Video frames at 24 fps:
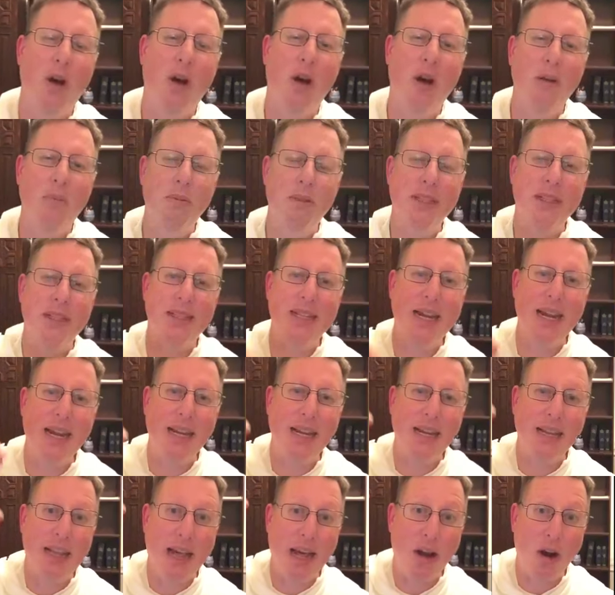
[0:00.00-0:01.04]
Hope is
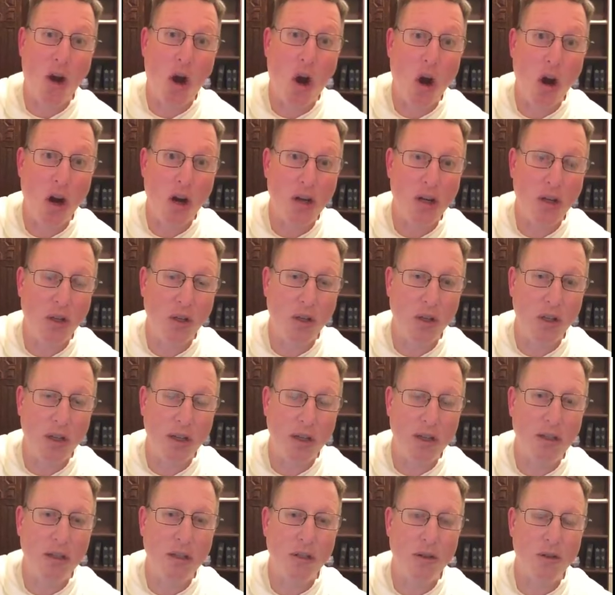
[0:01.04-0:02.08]
attaining that hard
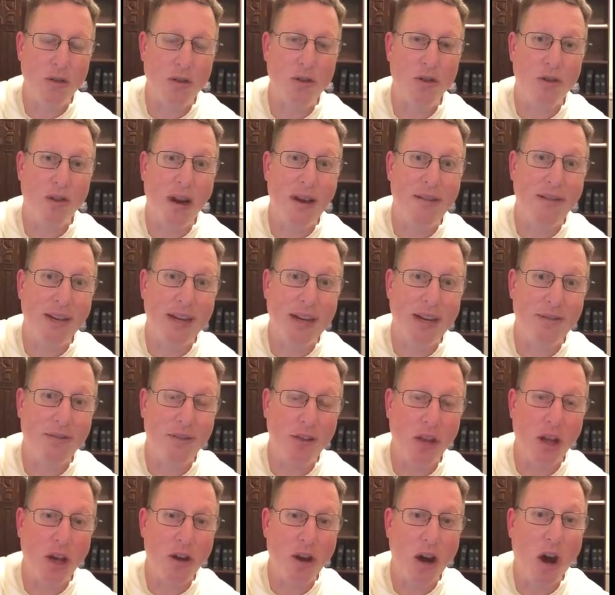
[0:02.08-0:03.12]
good, striving
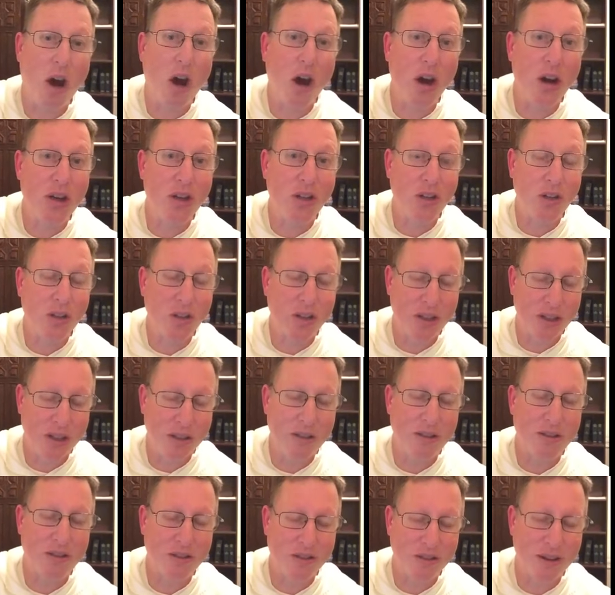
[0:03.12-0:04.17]
after that hard
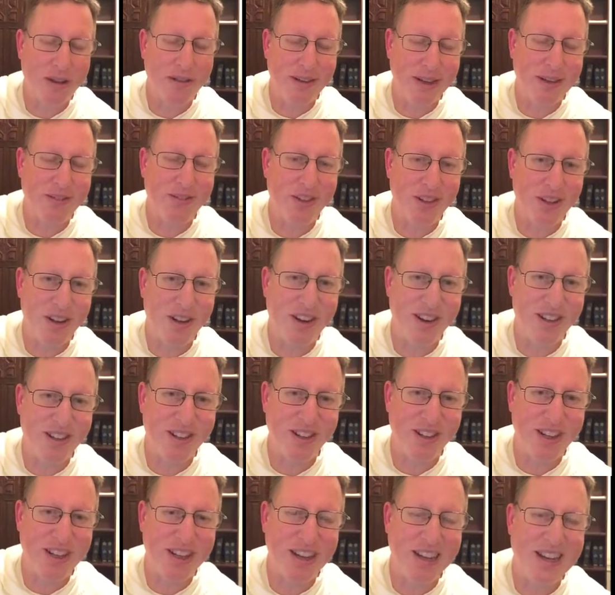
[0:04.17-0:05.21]
good, striving after the hard
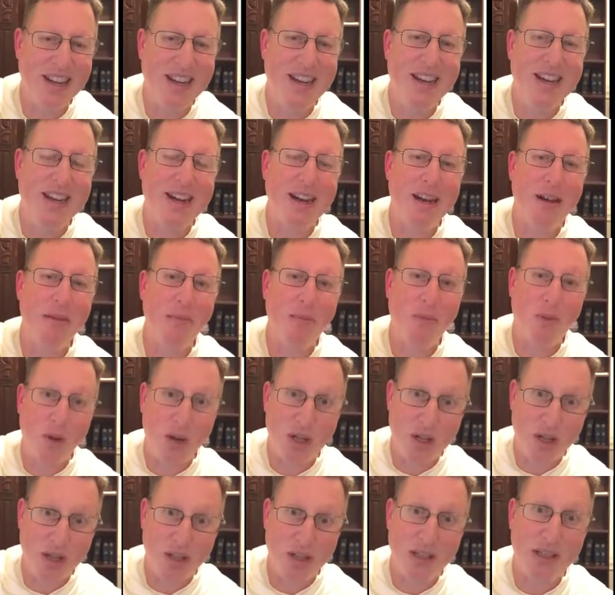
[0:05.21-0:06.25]
good,
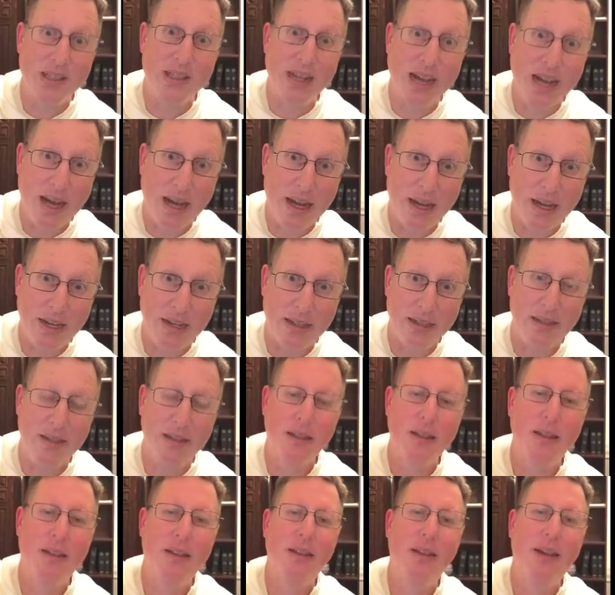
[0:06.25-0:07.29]
which is God,
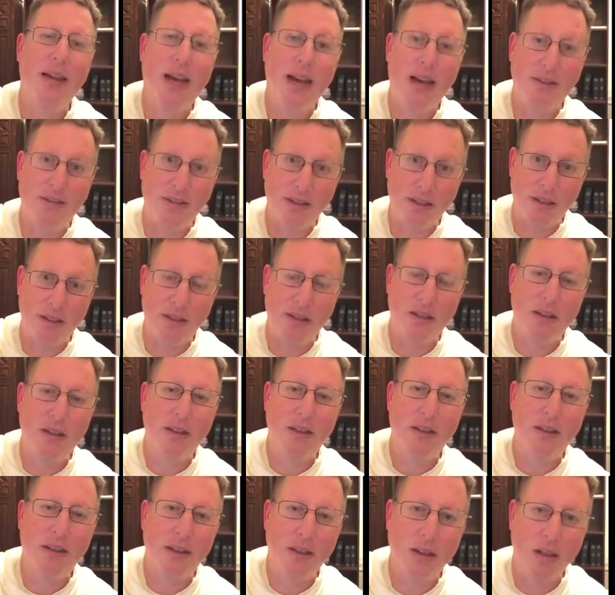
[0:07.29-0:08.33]
heaven,
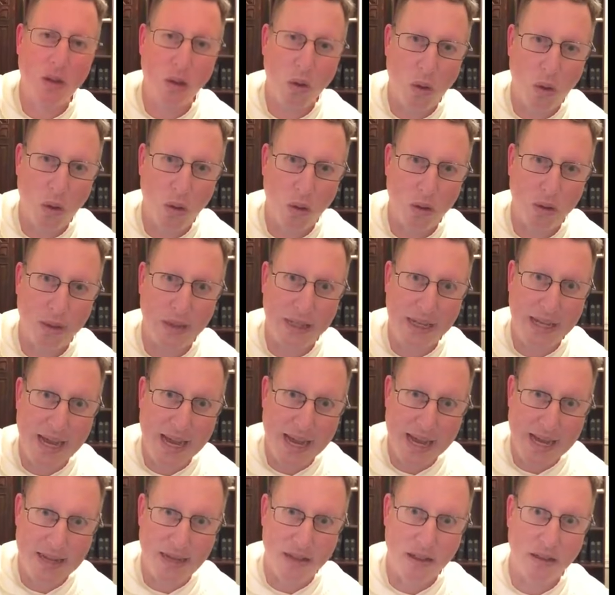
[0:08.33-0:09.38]
the goal,
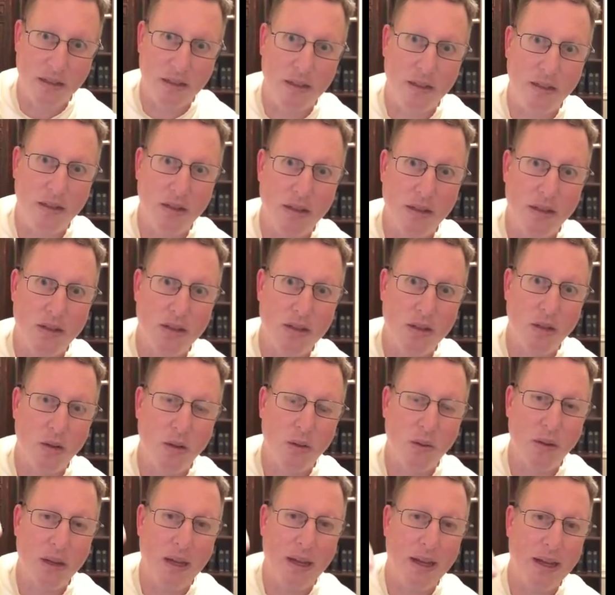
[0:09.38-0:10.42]
the end.
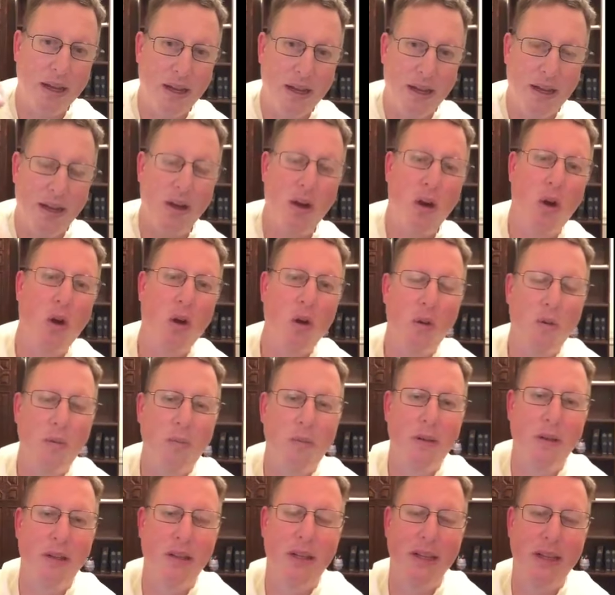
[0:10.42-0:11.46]
So
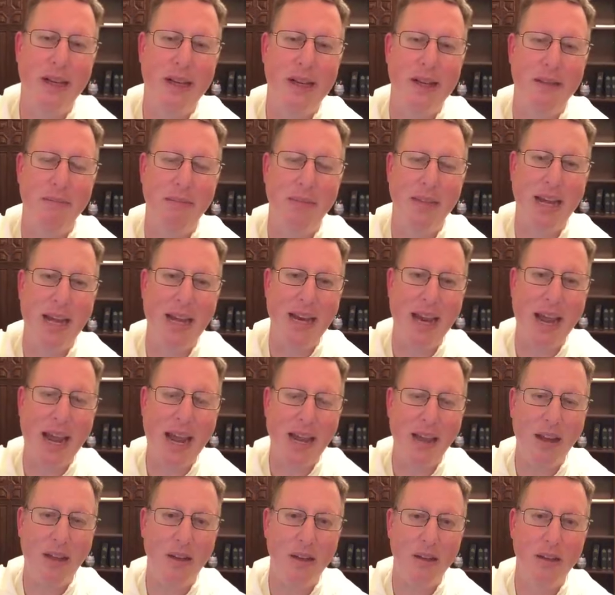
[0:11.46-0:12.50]
hope, that
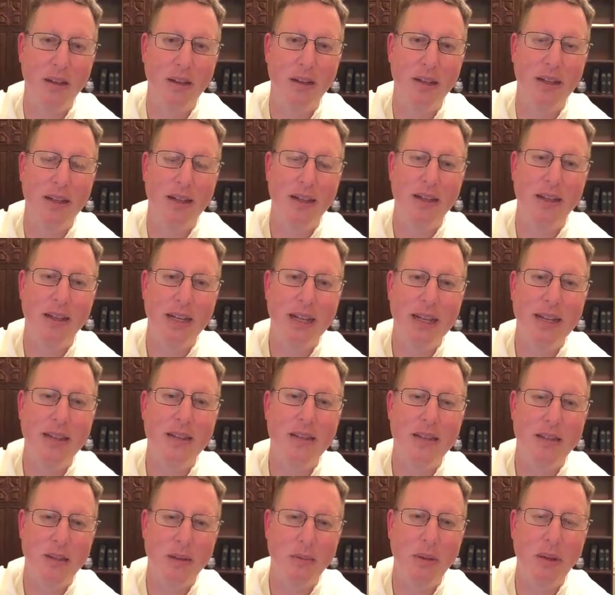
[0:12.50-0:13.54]
anchor
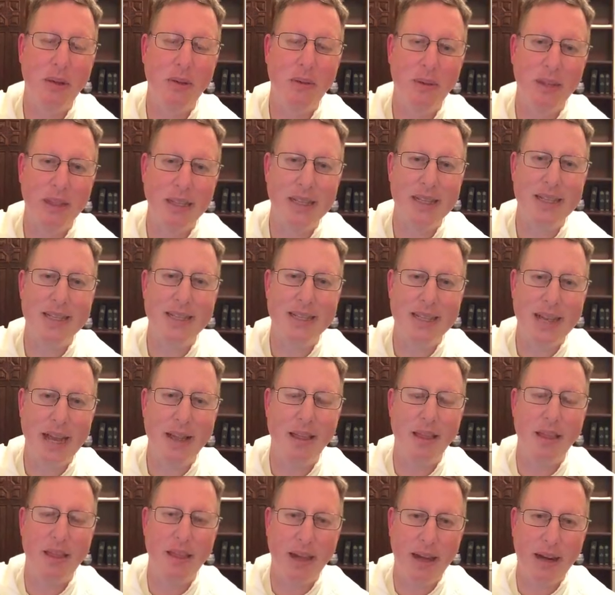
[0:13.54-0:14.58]
needs to be really
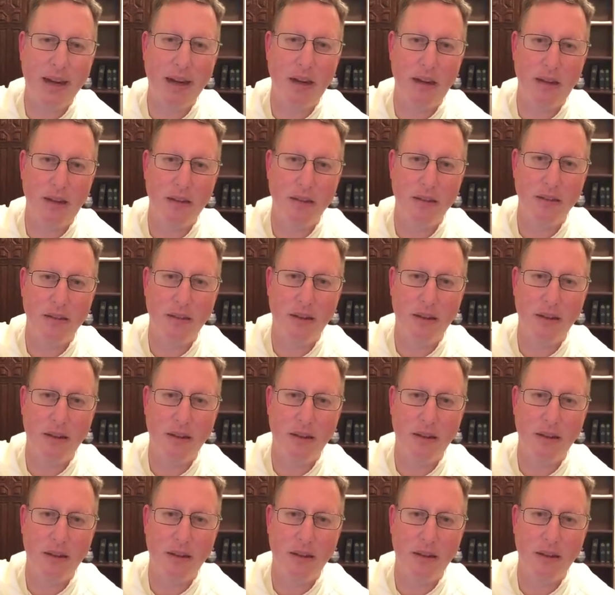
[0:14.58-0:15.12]
set there